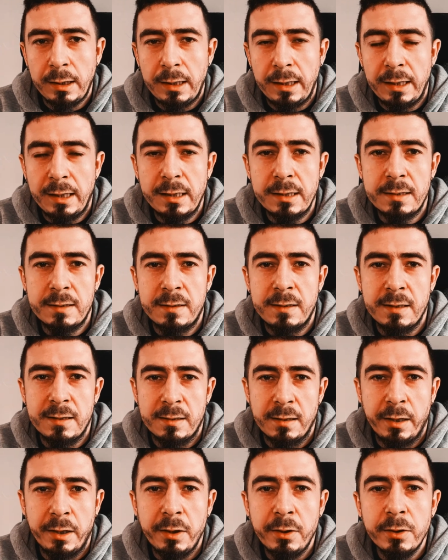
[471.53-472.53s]
as
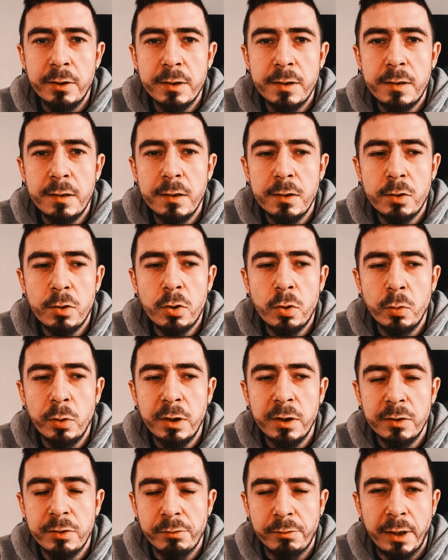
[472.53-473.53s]
designers is to
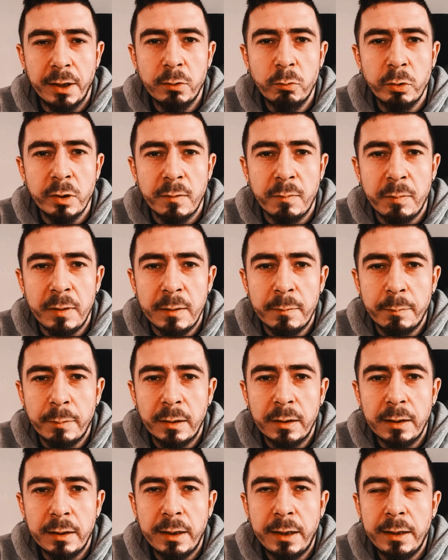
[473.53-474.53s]
interact with
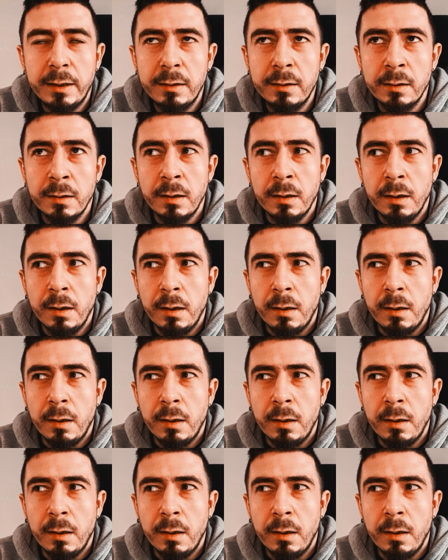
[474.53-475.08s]
people, and